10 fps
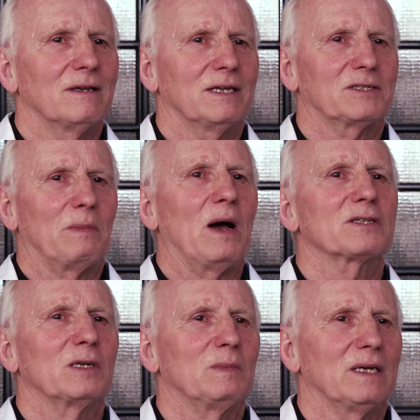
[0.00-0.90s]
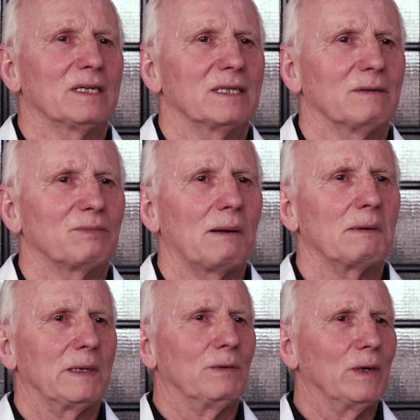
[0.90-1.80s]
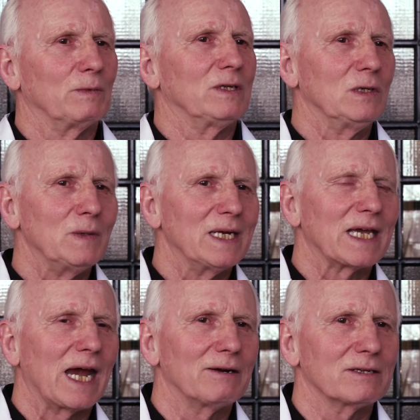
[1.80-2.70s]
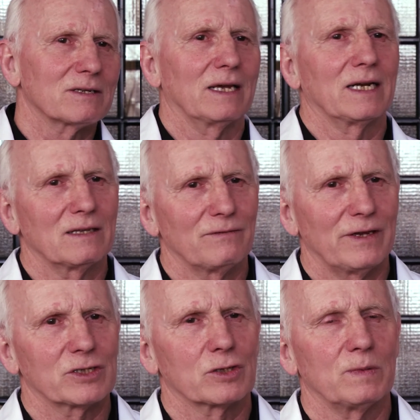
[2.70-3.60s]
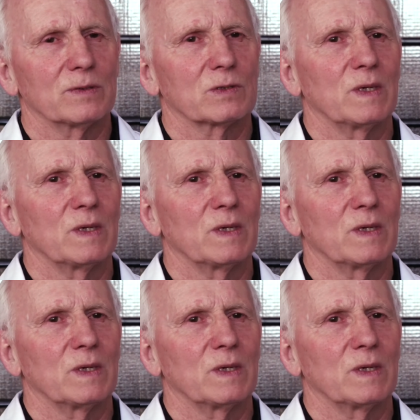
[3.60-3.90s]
It's a possibility, and probably when we do eat carrots and other vegetables,